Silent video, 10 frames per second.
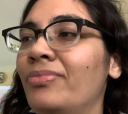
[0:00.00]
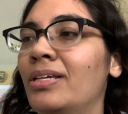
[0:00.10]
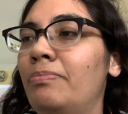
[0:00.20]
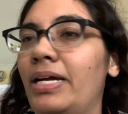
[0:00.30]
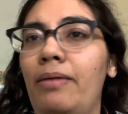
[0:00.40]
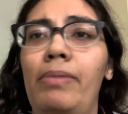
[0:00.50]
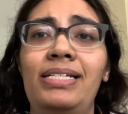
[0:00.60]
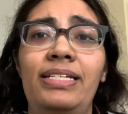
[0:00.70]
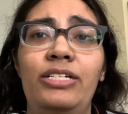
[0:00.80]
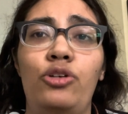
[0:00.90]
but
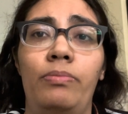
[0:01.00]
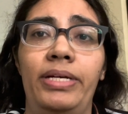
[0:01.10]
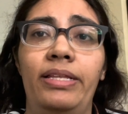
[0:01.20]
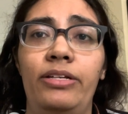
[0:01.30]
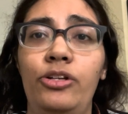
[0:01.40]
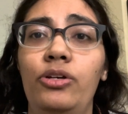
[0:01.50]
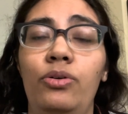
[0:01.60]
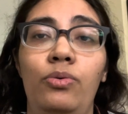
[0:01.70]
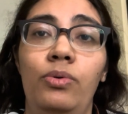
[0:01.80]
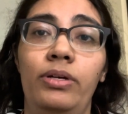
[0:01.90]
Montse Tomé, the
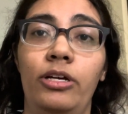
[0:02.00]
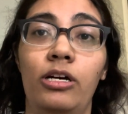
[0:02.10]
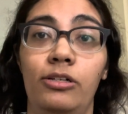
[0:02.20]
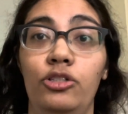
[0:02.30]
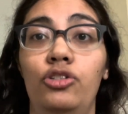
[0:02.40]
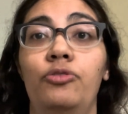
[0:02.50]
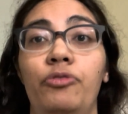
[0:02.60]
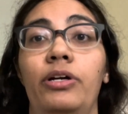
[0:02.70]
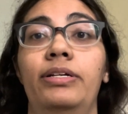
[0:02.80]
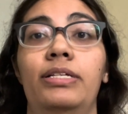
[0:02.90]
new coach
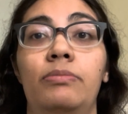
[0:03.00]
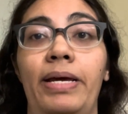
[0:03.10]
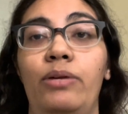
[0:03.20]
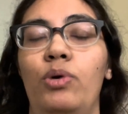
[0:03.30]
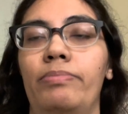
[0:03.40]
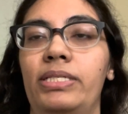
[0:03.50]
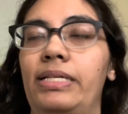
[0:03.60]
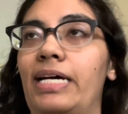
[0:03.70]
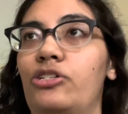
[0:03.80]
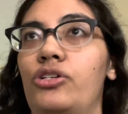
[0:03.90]
for the Spain women's
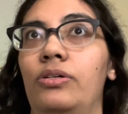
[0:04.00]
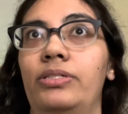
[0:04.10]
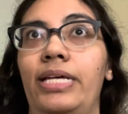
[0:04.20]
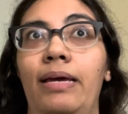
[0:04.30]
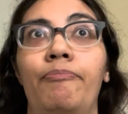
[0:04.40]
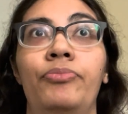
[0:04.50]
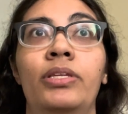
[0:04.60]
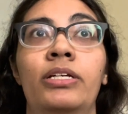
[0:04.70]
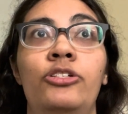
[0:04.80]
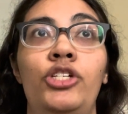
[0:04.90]
national team,
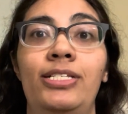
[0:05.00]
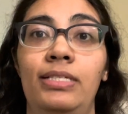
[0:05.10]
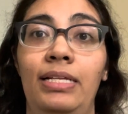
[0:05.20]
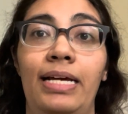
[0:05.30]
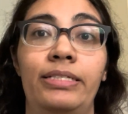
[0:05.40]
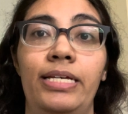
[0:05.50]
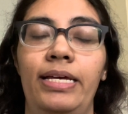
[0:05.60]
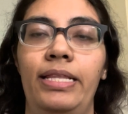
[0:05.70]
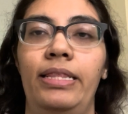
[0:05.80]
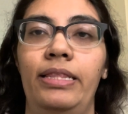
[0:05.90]
she
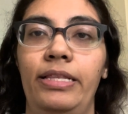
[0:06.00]
selected,